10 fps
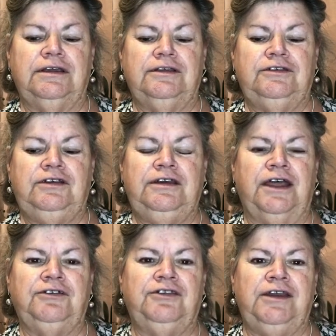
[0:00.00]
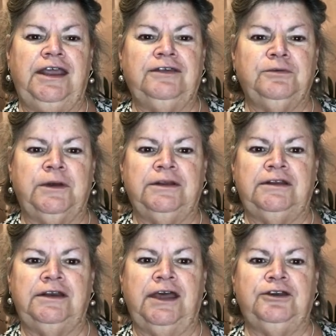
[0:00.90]
she'd nudge the next one and
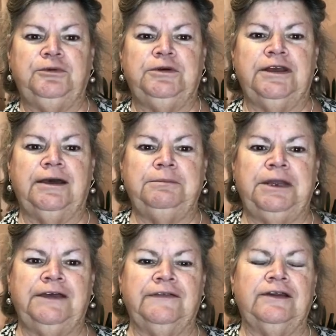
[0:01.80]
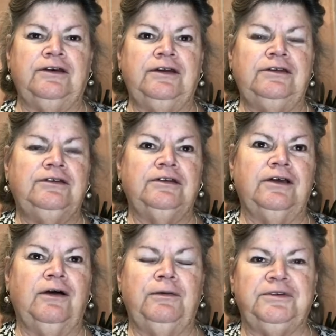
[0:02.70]
the nudge would come down the line until
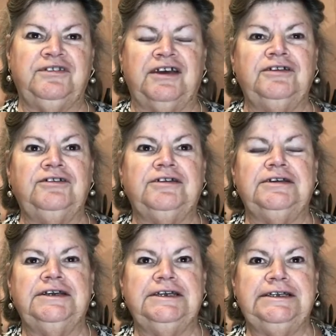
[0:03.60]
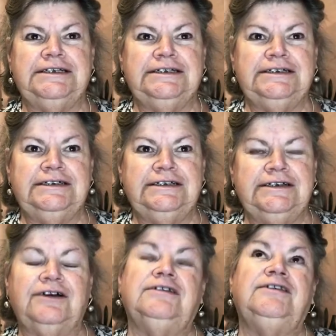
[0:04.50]
I was nudged.
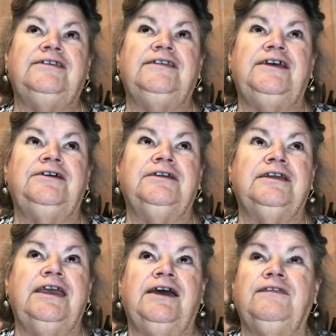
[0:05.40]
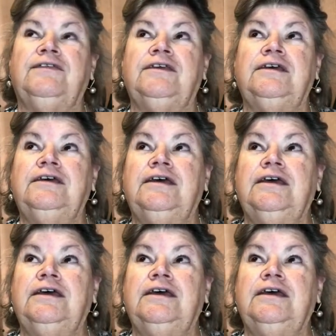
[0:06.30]
I'd sit there and count the